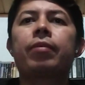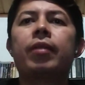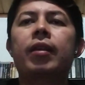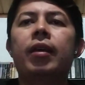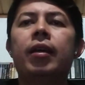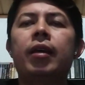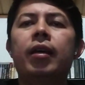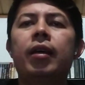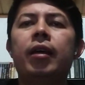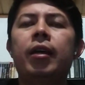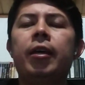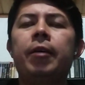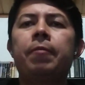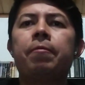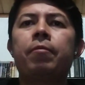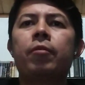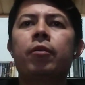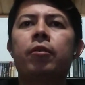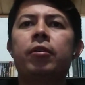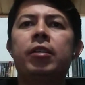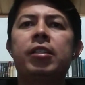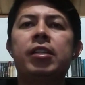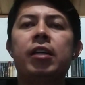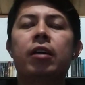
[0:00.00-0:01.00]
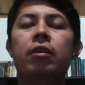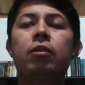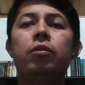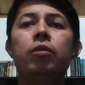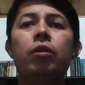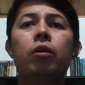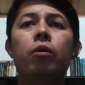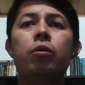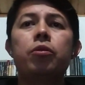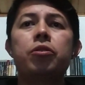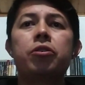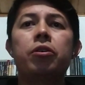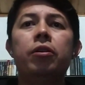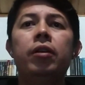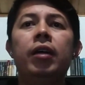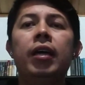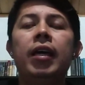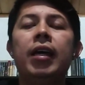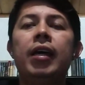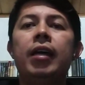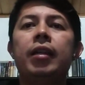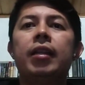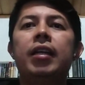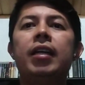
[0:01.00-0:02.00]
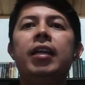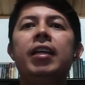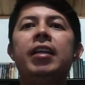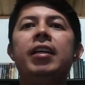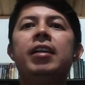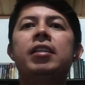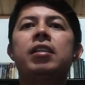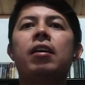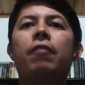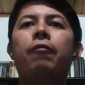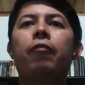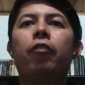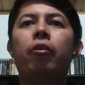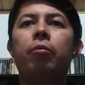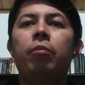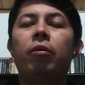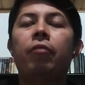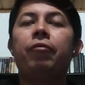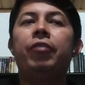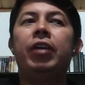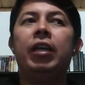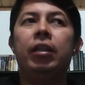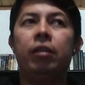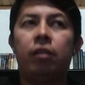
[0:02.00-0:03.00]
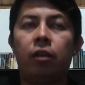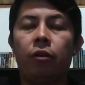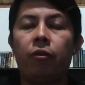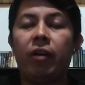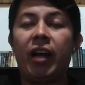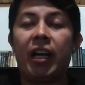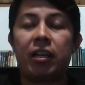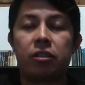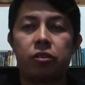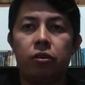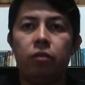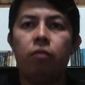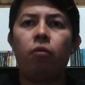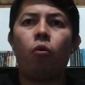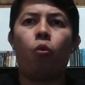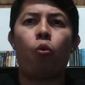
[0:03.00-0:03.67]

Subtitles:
or the second notion, that it is a form of interaction,